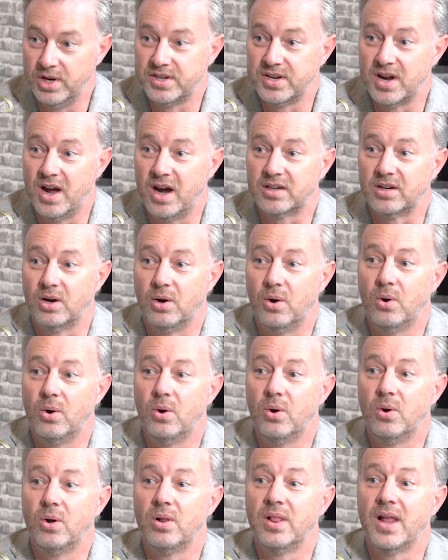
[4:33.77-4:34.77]
We talked a
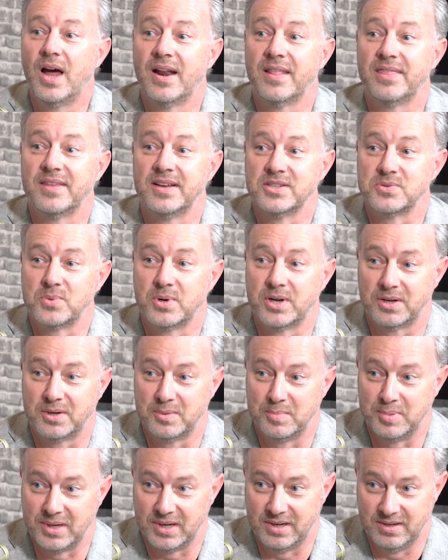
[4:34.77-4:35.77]
whole lot of things, what it
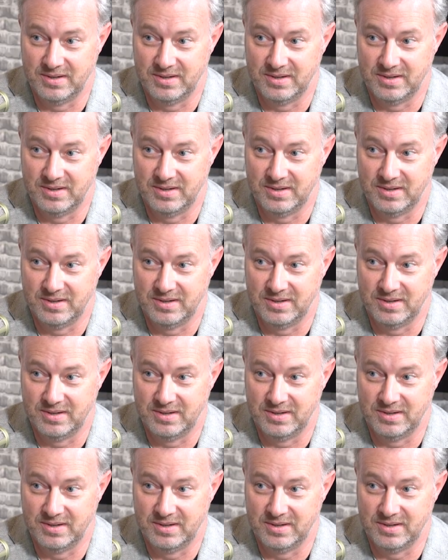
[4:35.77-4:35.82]
could